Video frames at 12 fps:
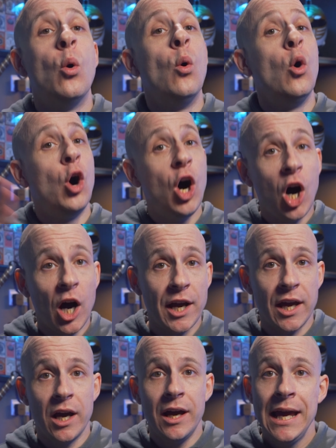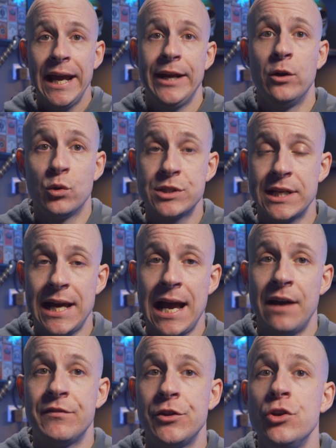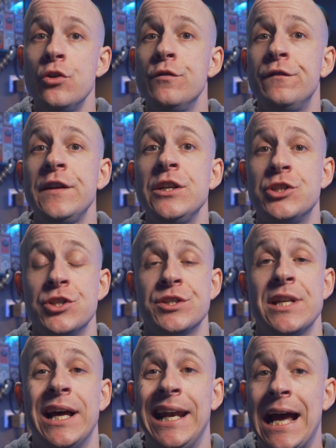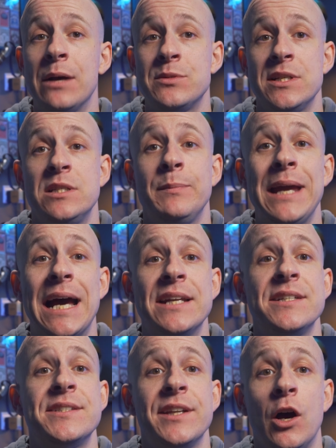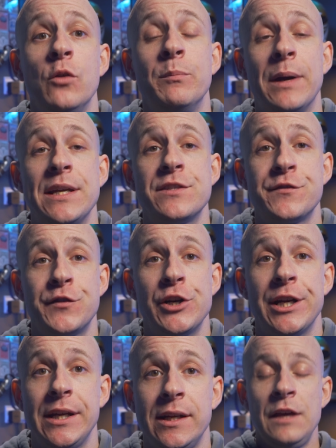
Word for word: or higher in order to have the new features that allows it to be added to the Homebase three.